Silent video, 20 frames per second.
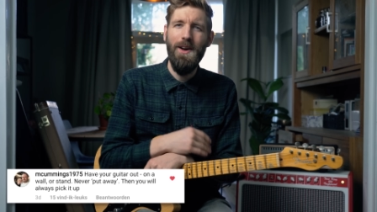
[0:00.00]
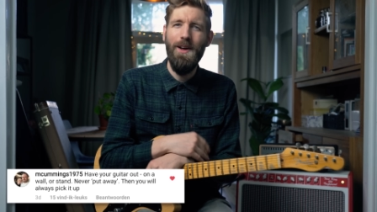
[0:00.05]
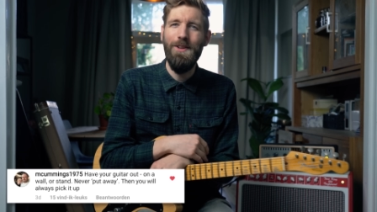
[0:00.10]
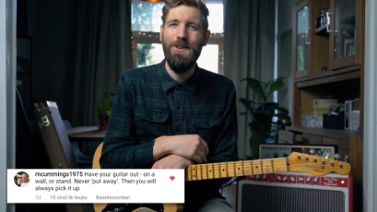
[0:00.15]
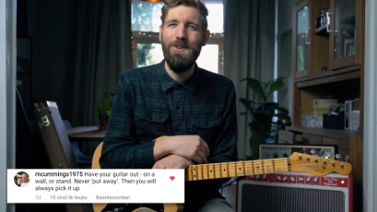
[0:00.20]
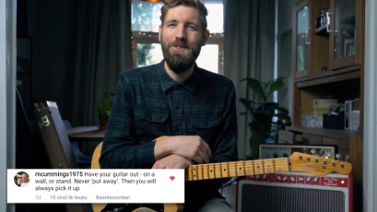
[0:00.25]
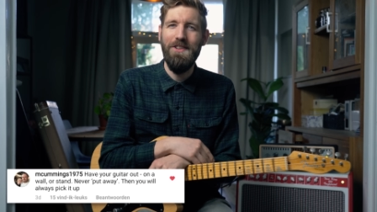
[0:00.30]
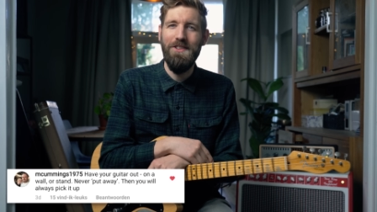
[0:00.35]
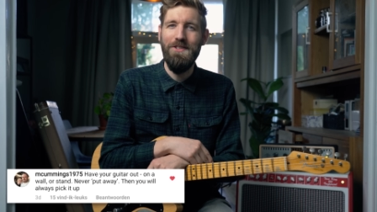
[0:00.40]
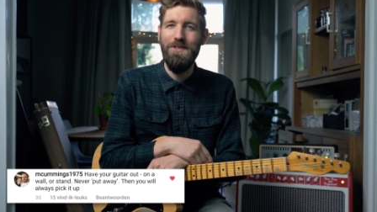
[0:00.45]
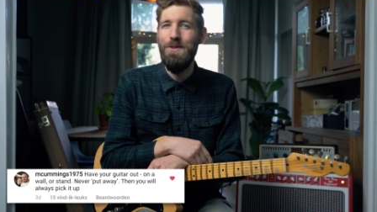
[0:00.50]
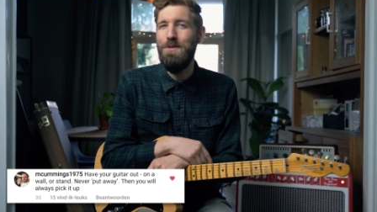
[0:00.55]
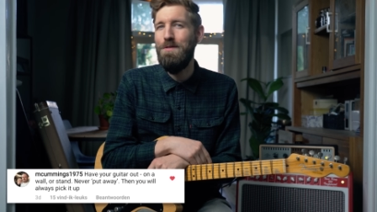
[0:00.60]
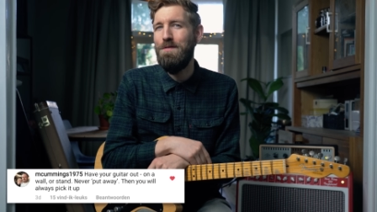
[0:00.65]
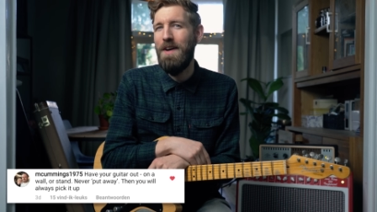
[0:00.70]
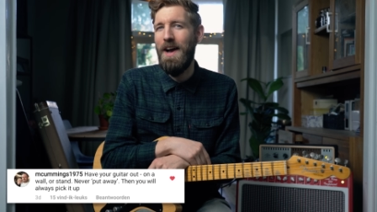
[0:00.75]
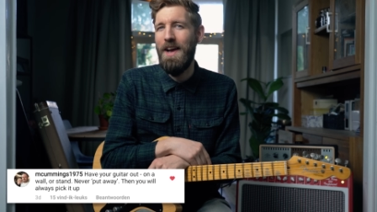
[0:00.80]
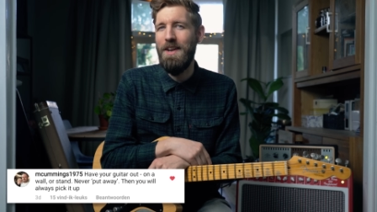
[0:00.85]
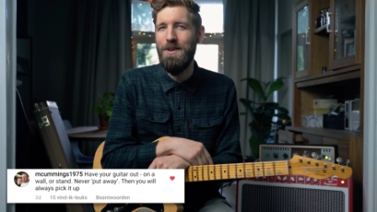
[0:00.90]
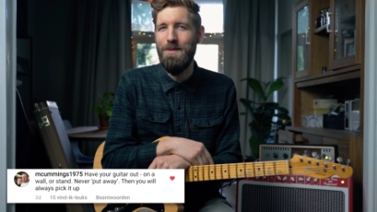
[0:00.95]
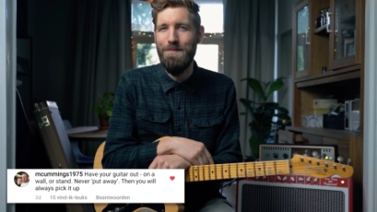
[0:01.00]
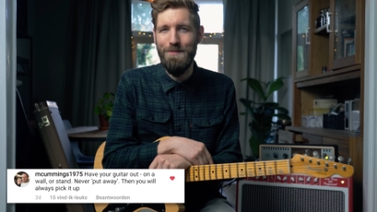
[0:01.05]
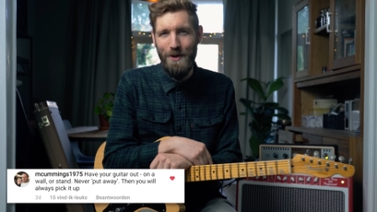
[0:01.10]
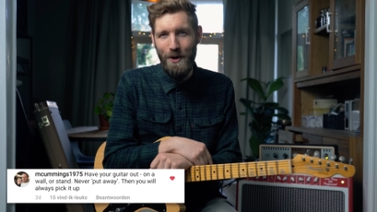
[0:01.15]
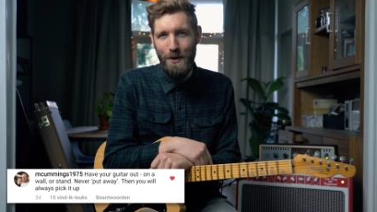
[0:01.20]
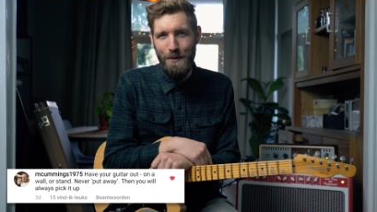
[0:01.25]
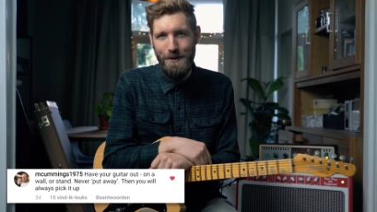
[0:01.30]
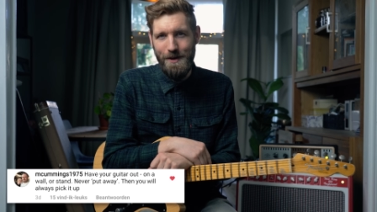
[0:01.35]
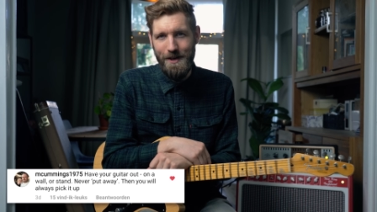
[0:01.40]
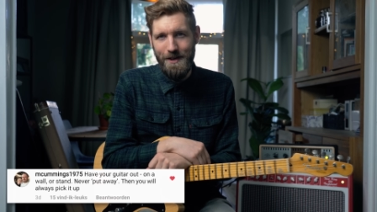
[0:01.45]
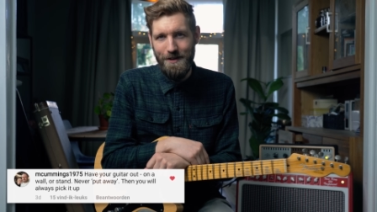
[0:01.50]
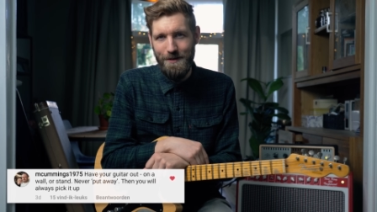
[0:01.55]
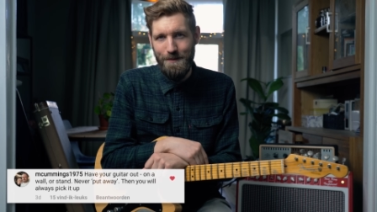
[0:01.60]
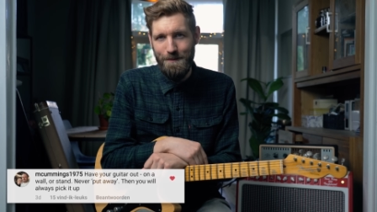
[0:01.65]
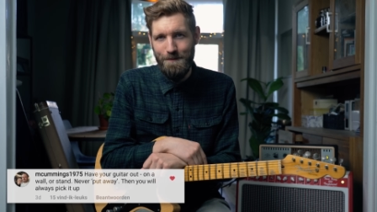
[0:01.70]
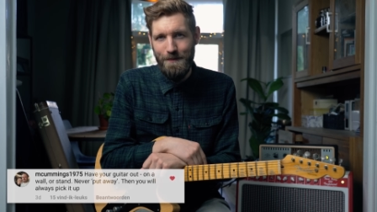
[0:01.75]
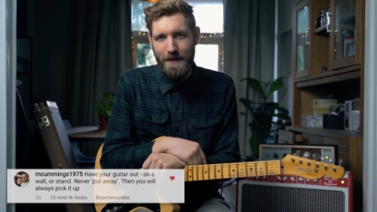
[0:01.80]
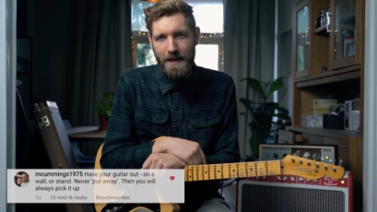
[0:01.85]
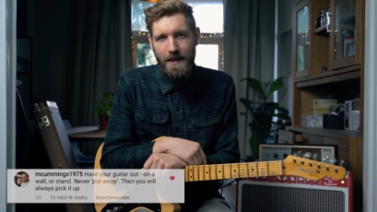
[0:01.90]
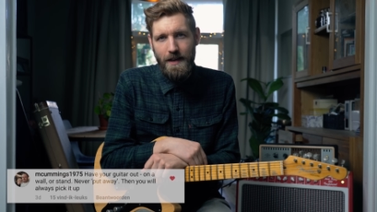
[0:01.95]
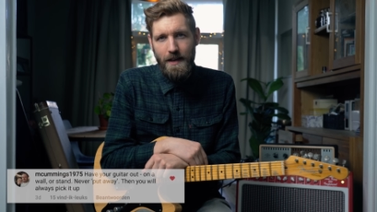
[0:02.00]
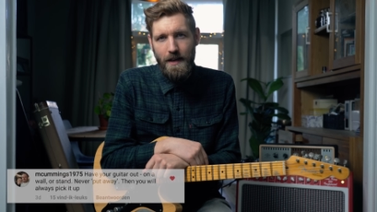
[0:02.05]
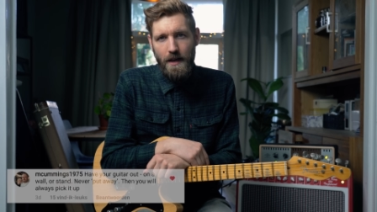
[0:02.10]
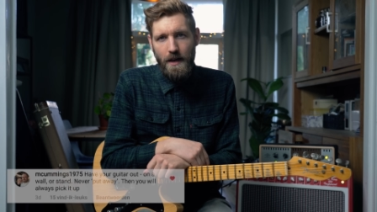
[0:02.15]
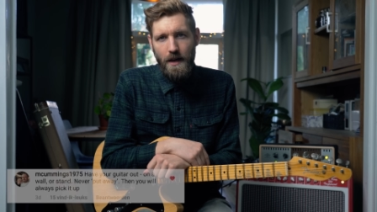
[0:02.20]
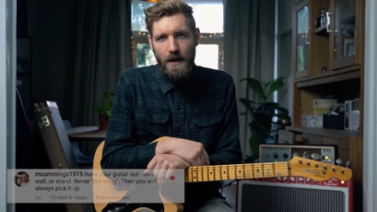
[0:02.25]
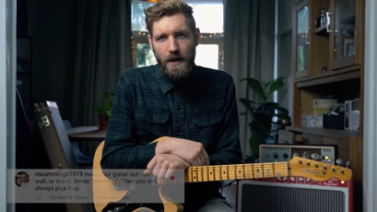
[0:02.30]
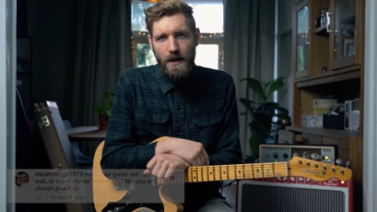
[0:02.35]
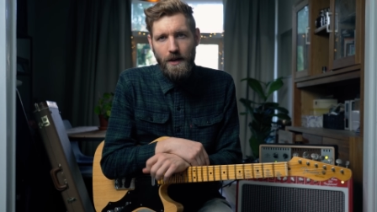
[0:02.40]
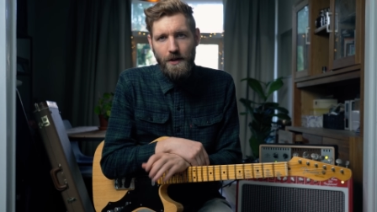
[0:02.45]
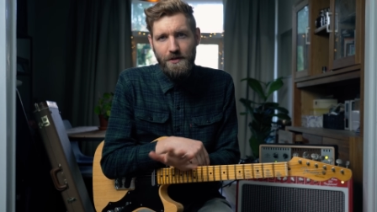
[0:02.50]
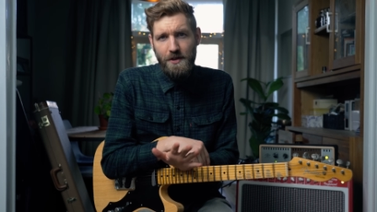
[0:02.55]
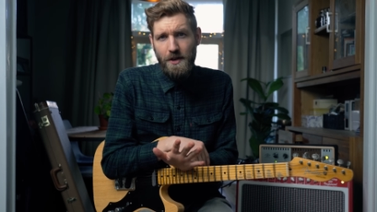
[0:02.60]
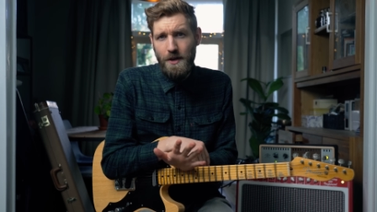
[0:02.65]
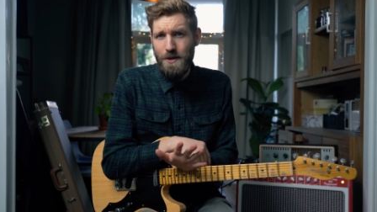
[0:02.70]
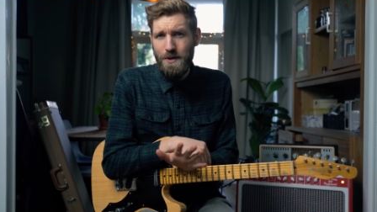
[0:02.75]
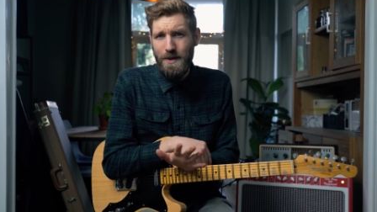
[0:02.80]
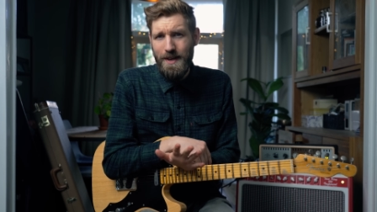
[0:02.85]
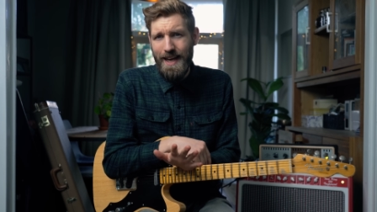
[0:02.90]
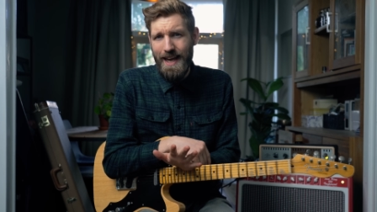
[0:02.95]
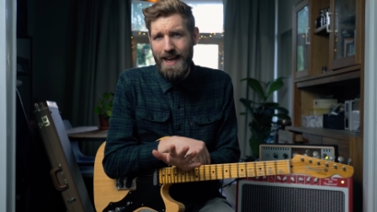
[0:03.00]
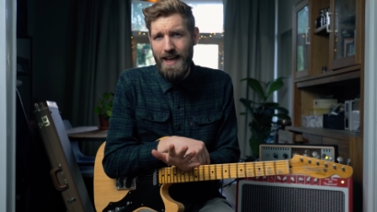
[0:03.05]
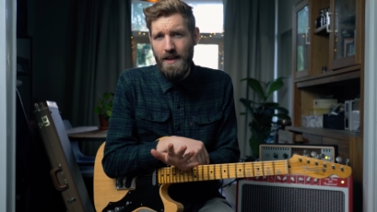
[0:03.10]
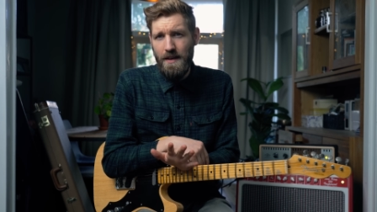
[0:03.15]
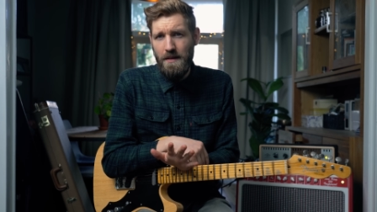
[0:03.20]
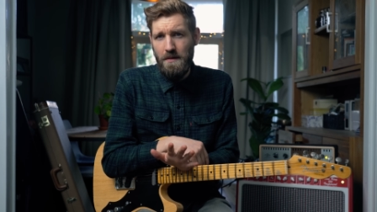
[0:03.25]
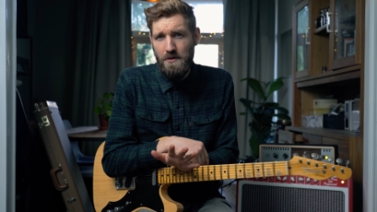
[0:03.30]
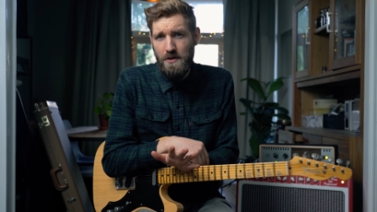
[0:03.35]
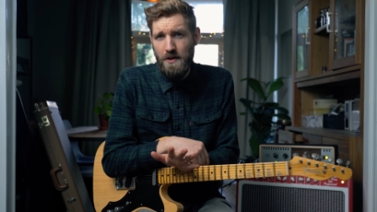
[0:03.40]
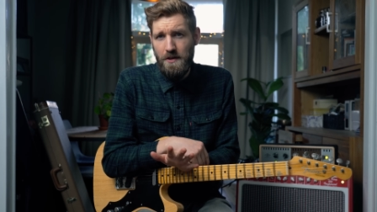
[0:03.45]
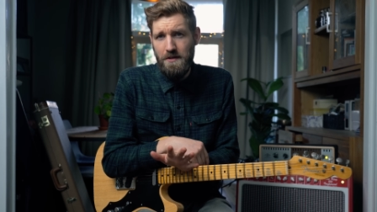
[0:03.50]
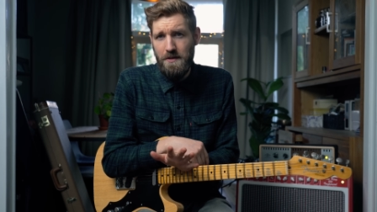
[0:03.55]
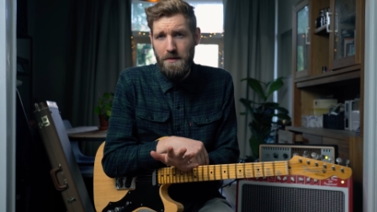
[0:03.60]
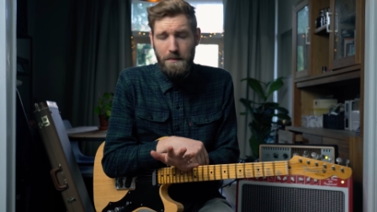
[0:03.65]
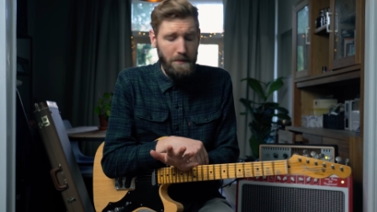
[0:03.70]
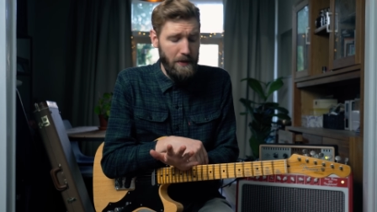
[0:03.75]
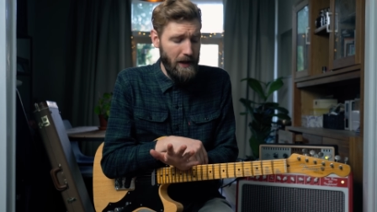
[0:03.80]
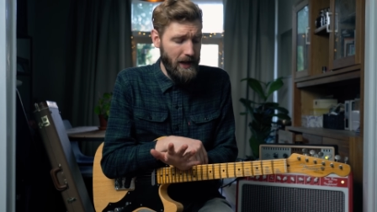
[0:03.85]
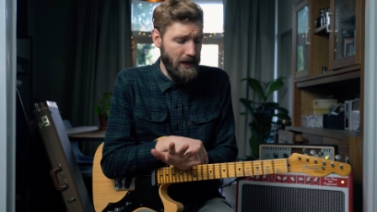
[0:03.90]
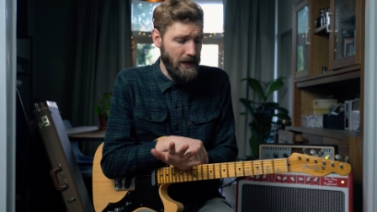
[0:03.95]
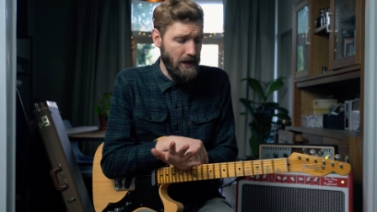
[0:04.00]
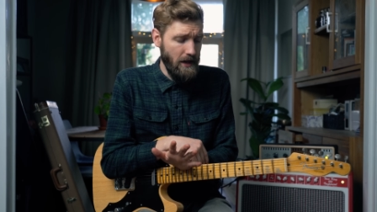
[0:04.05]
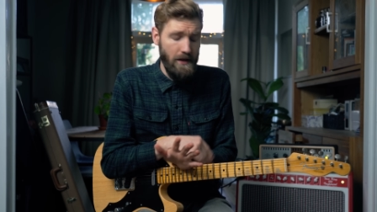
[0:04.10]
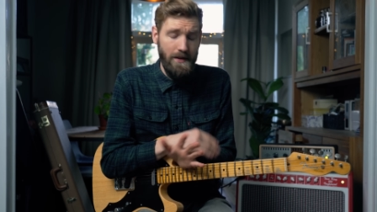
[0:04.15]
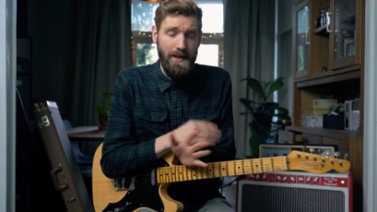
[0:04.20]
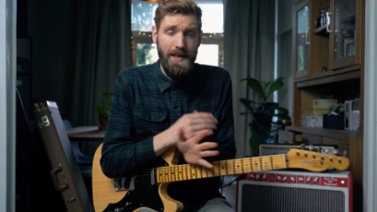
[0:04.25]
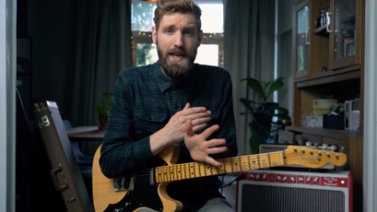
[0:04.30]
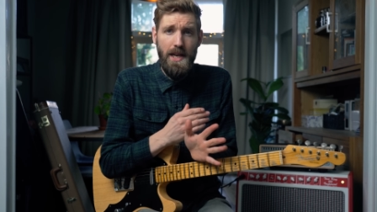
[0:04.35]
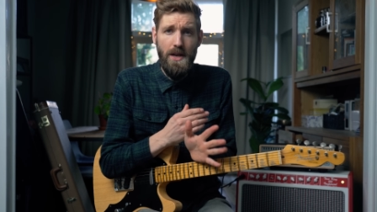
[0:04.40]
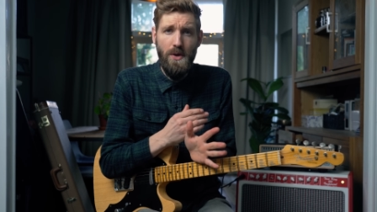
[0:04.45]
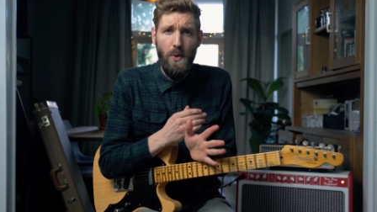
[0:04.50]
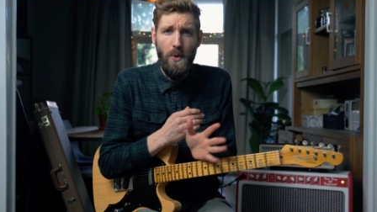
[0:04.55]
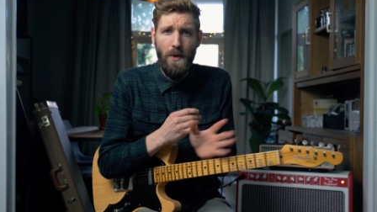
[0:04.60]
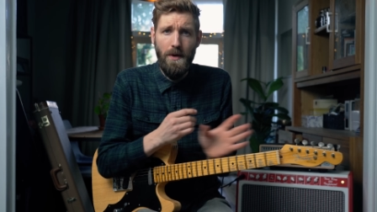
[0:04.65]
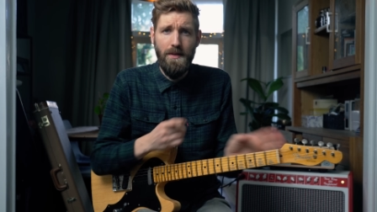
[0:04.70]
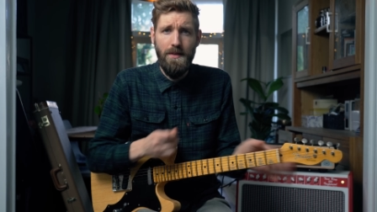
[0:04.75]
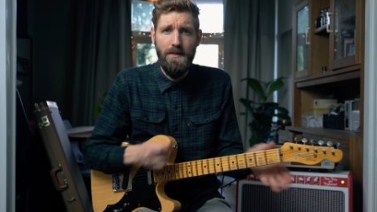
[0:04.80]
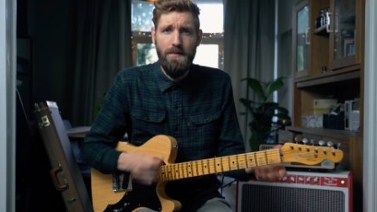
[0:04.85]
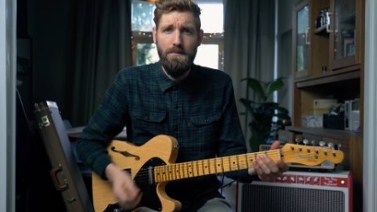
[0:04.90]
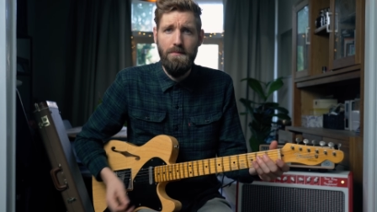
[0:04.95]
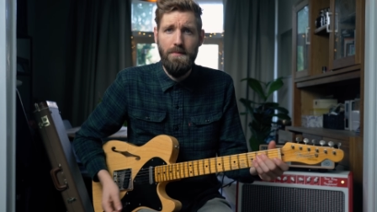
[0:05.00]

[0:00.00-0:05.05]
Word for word: colors as you find appropriate. Sure, you can just play an E chord.